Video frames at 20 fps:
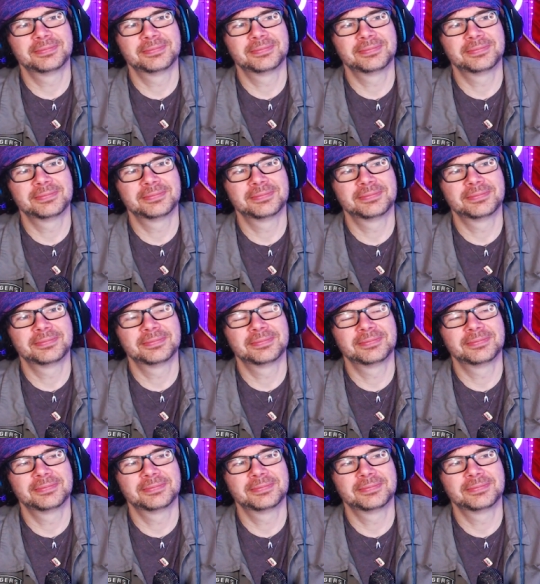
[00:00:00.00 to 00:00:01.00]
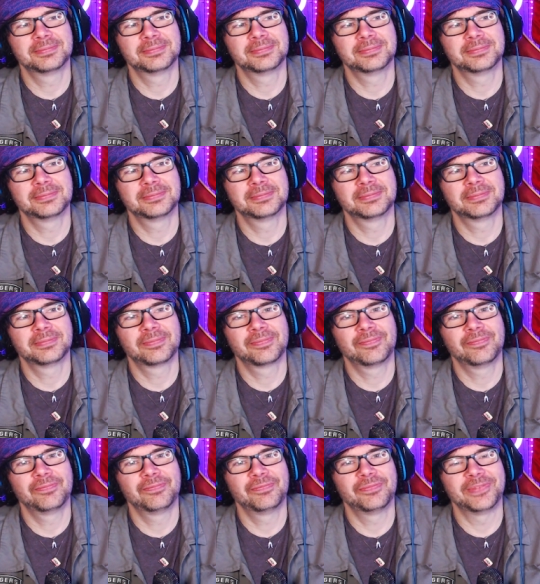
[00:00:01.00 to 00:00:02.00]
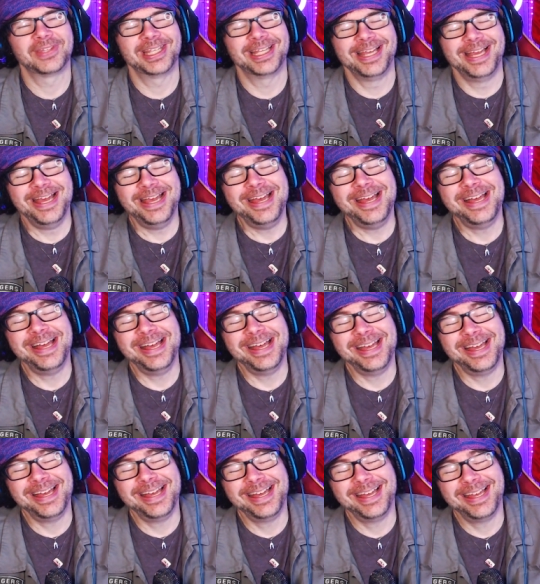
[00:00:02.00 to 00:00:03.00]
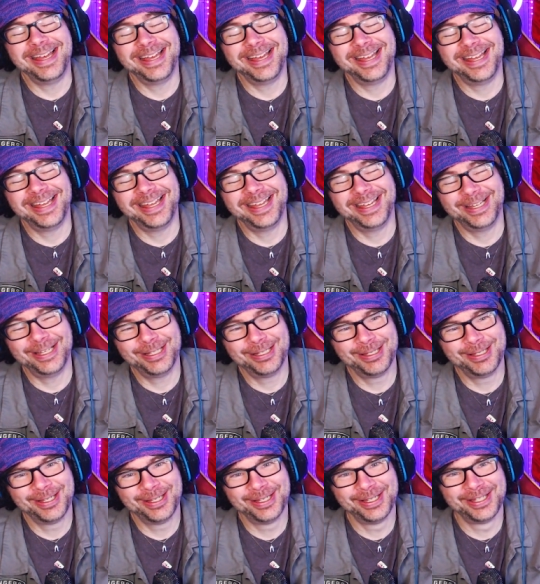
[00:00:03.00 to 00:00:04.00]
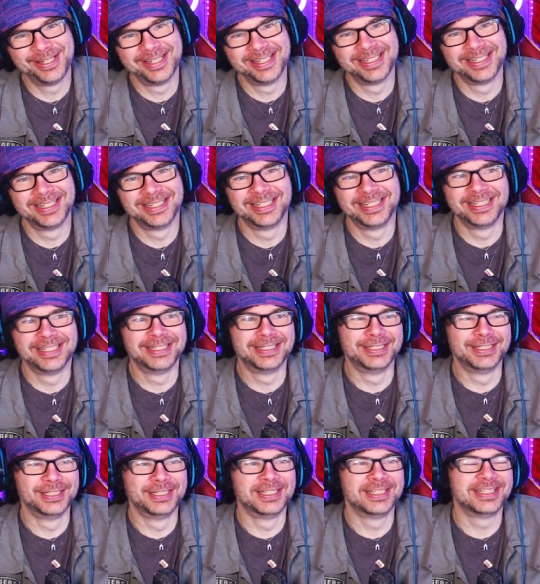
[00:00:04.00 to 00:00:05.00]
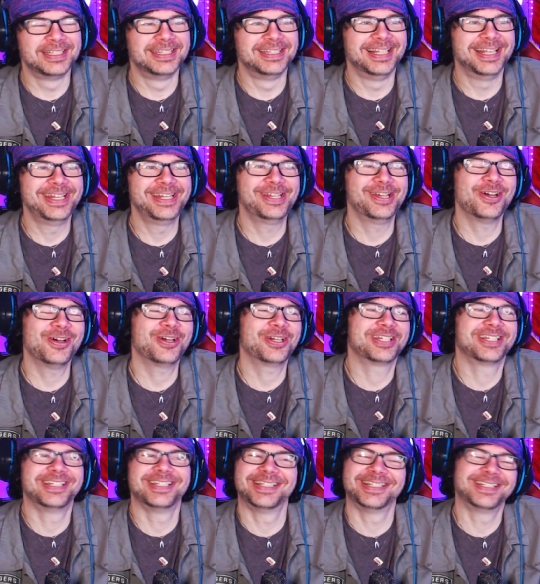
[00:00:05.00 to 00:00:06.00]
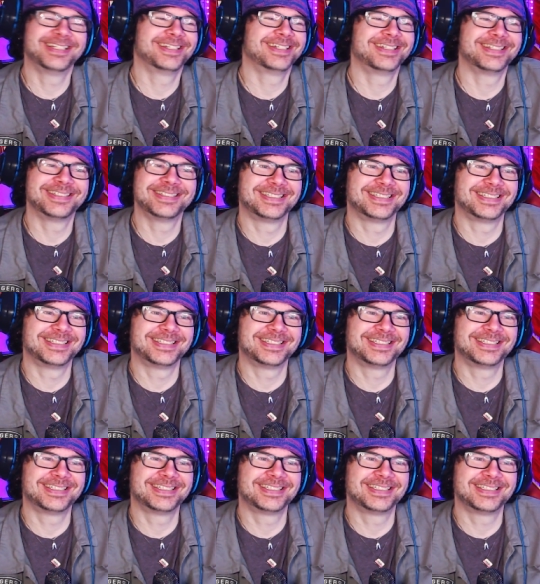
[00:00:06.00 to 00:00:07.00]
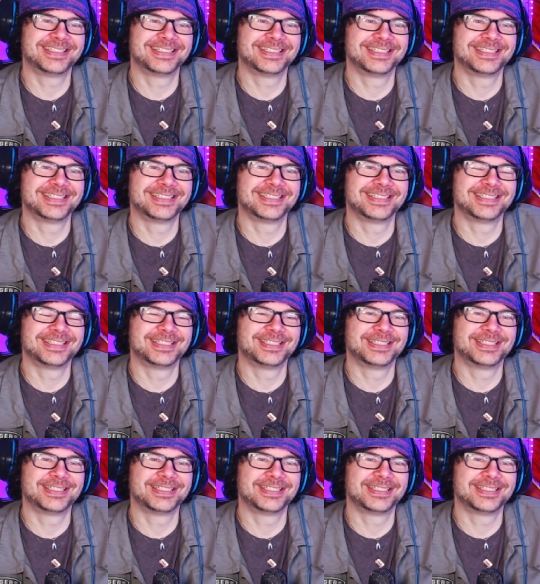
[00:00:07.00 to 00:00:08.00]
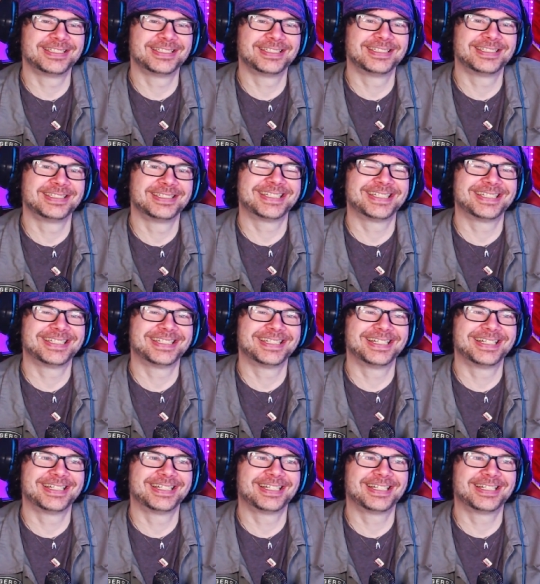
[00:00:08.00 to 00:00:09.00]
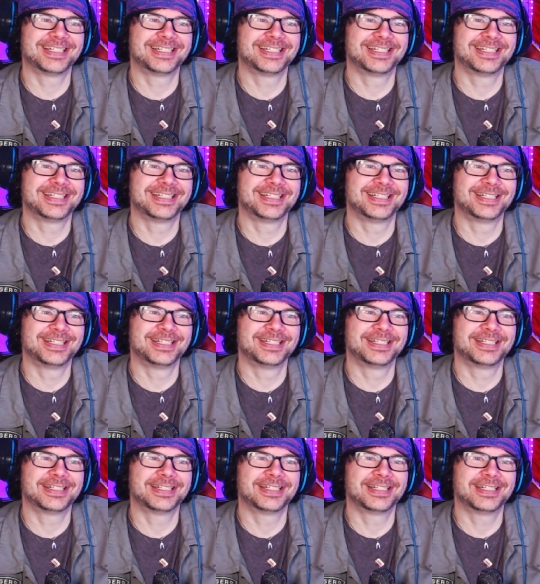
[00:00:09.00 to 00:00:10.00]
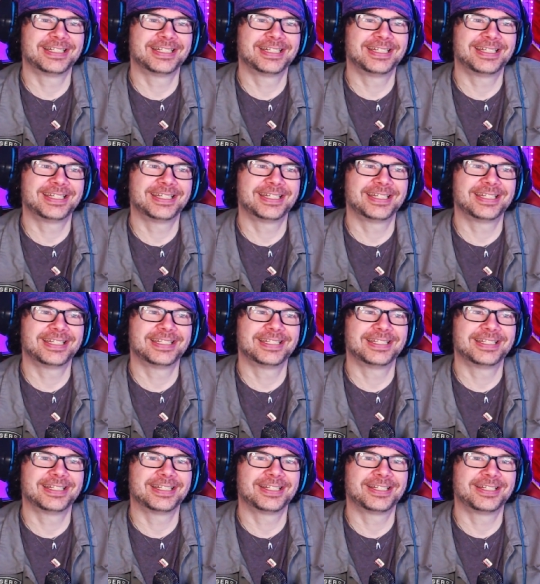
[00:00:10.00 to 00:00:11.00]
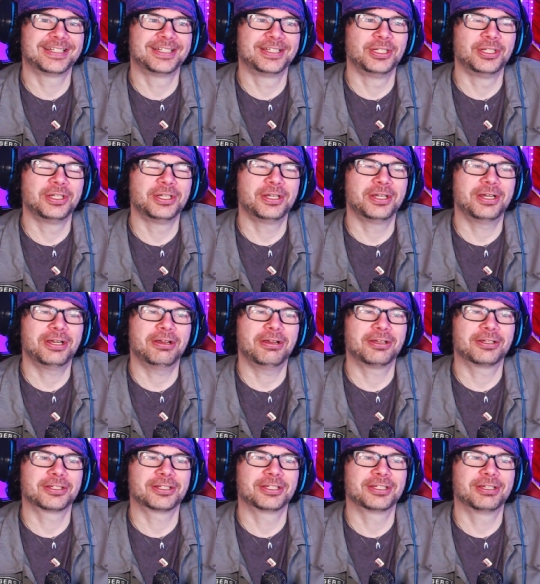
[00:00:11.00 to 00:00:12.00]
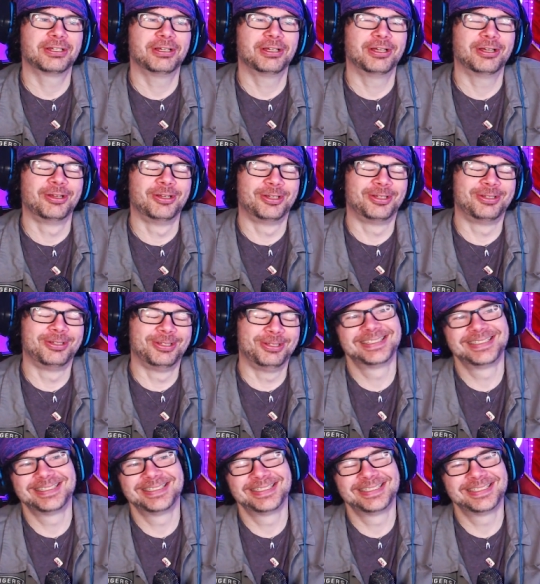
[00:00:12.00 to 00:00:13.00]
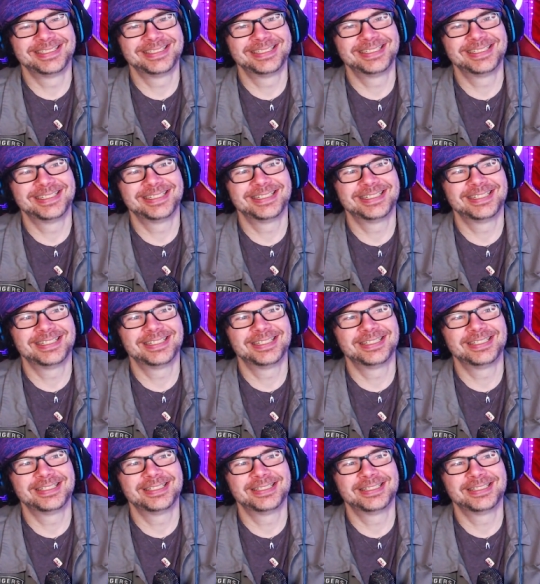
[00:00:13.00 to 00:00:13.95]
What do you think of Lady Hawk? Oh, yeah, that's terrible. Lady Hawk. Hawk Eve? No, it's worse. shot like hot, like hot shot, but but you know, No, you know what? Actually, I have an idea.